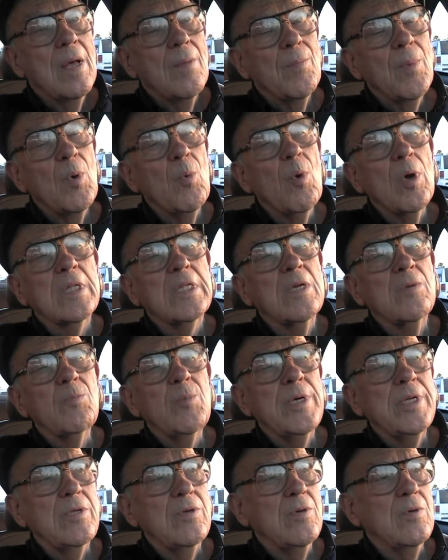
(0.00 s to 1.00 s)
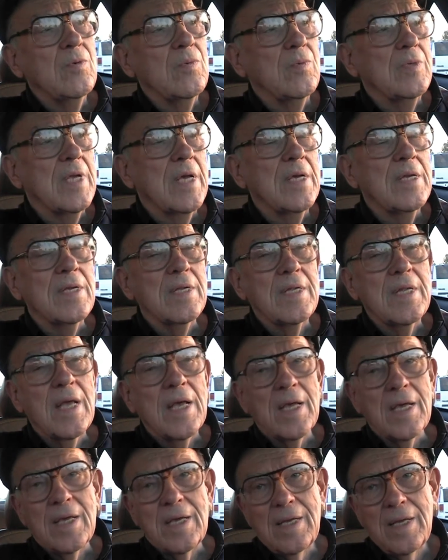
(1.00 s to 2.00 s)
But what did we do day to
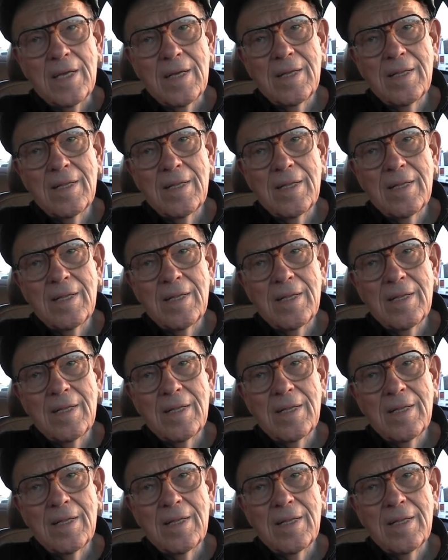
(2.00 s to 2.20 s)
day?